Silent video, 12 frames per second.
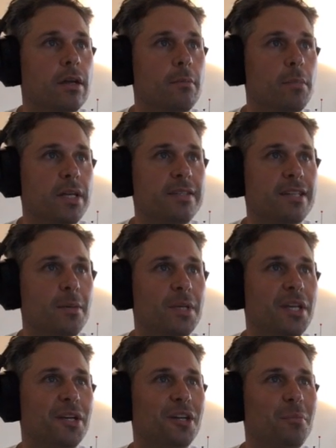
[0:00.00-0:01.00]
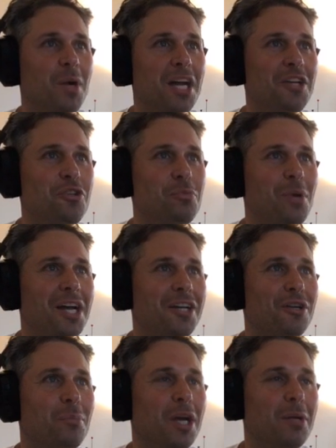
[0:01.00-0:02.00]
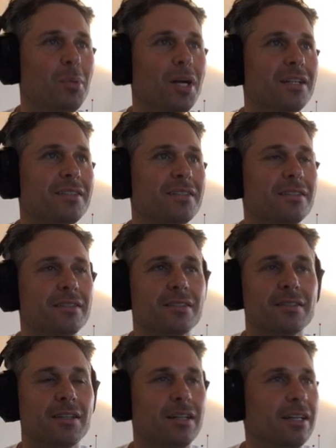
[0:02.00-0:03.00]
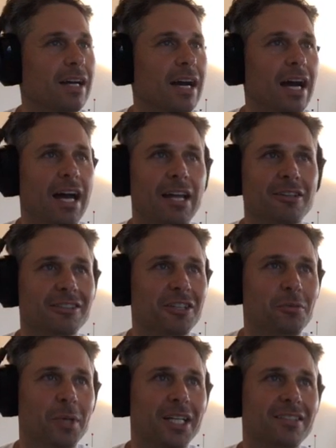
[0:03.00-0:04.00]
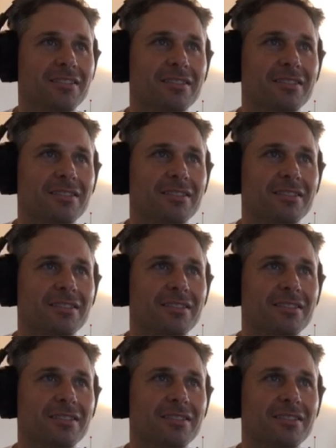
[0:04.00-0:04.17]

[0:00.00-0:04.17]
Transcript: Best time of year to buy a new bike or bike parts? I don't know, man.